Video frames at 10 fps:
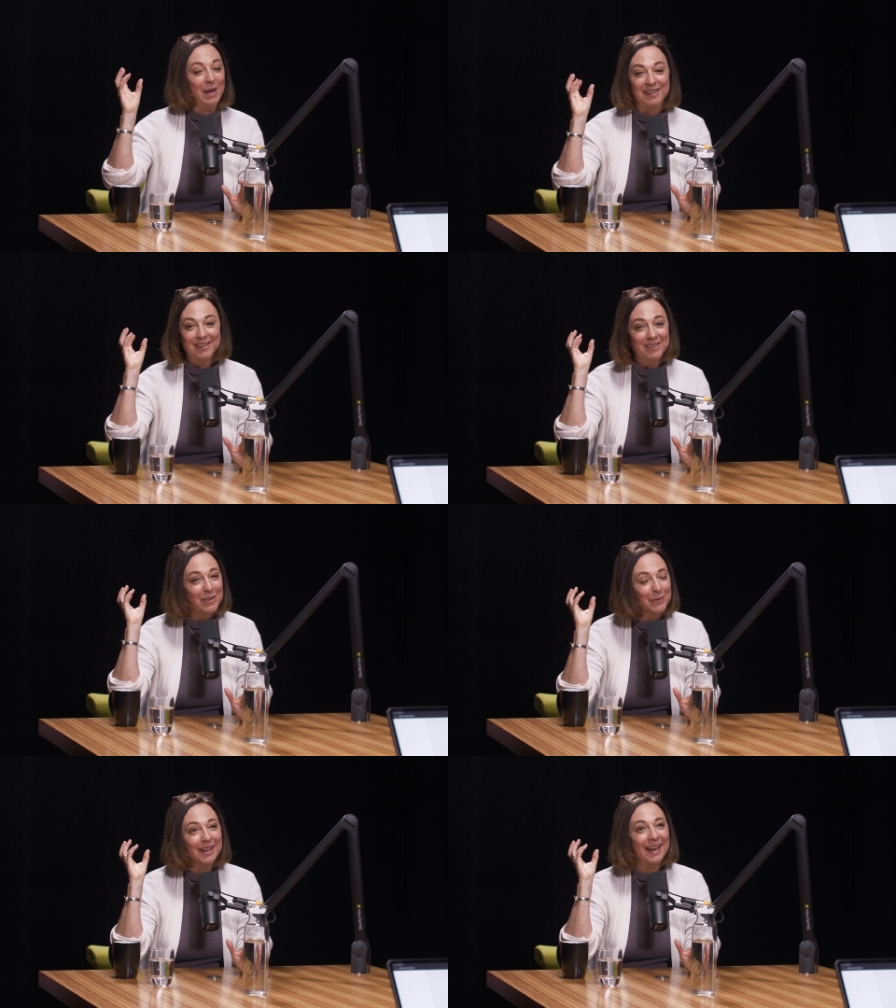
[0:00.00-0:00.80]
message
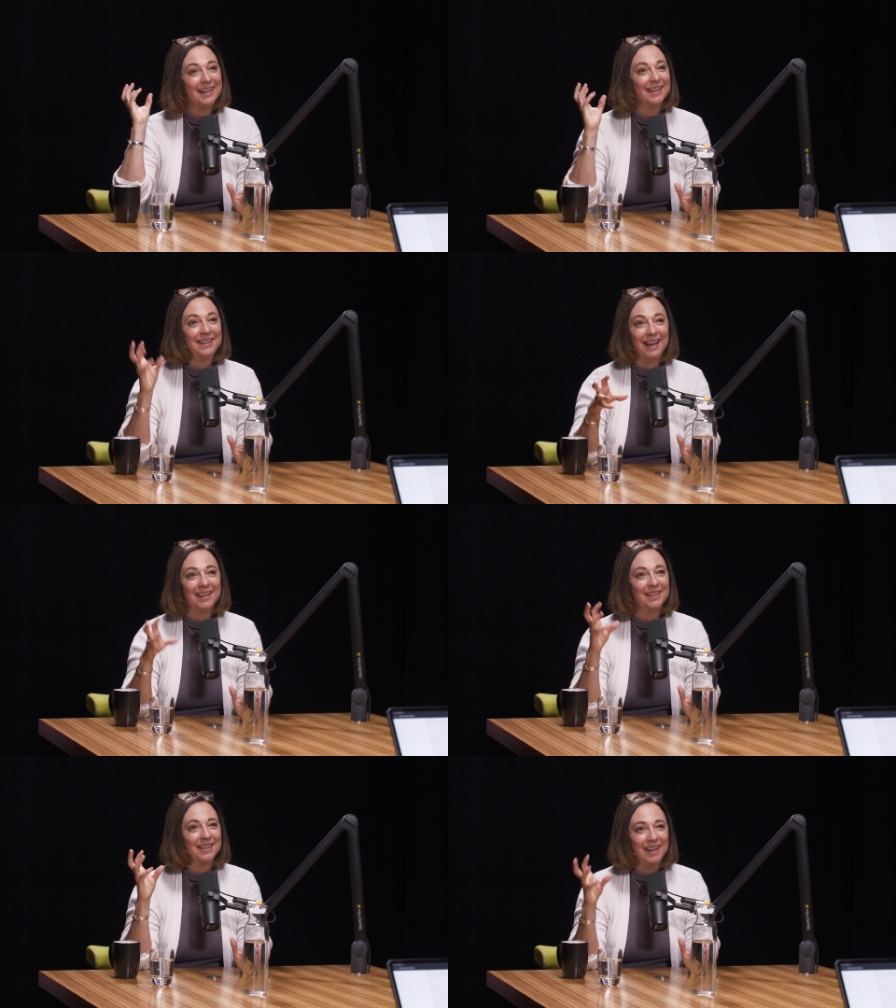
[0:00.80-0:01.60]
that we get
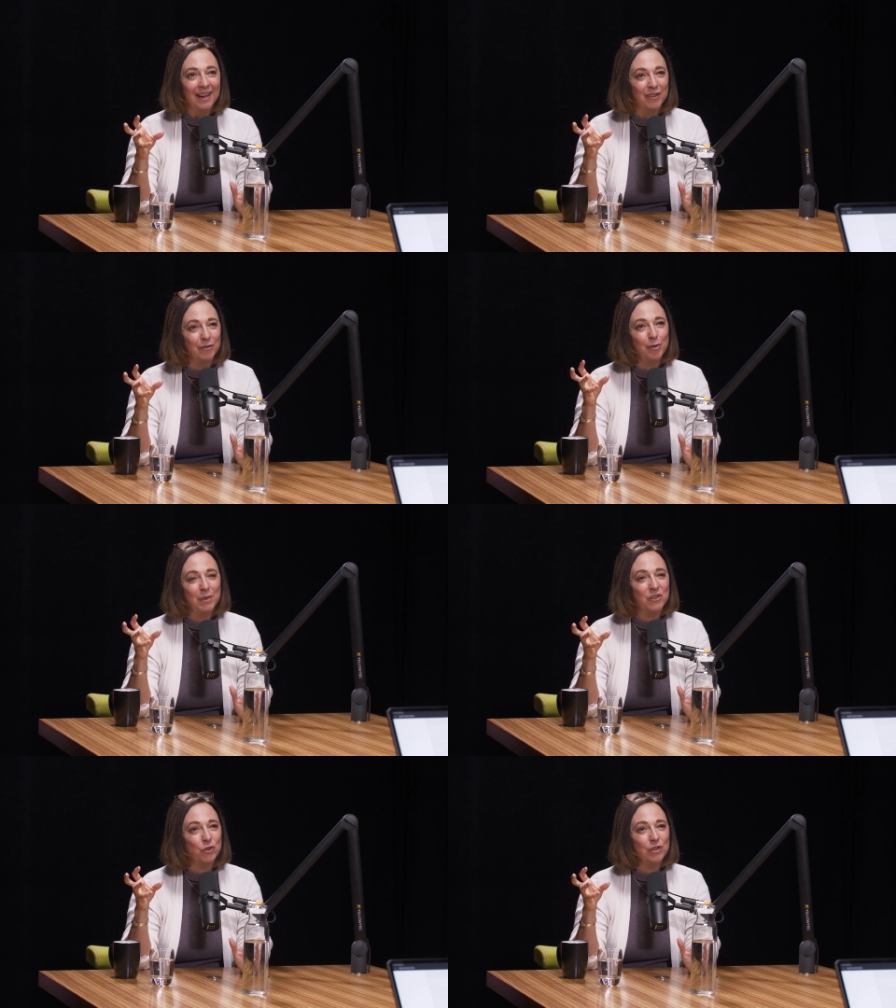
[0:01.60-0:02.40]
again and again mm-hmm. from
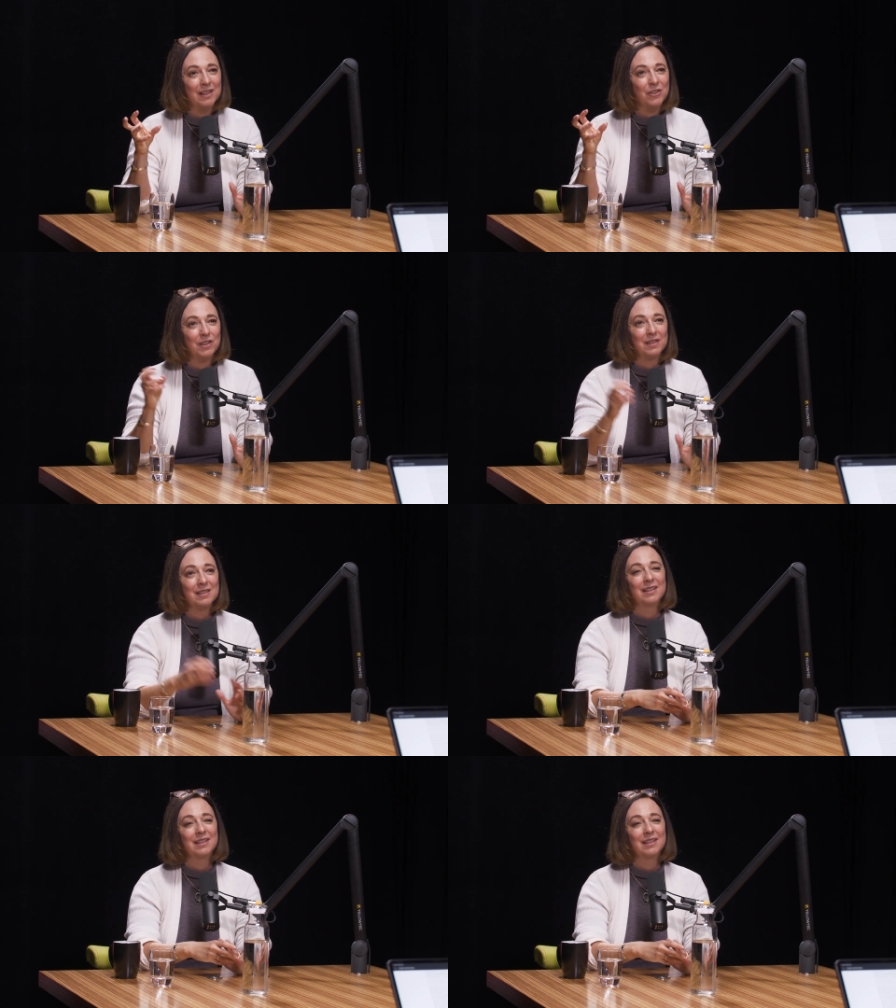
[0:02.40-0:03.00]
these traditions.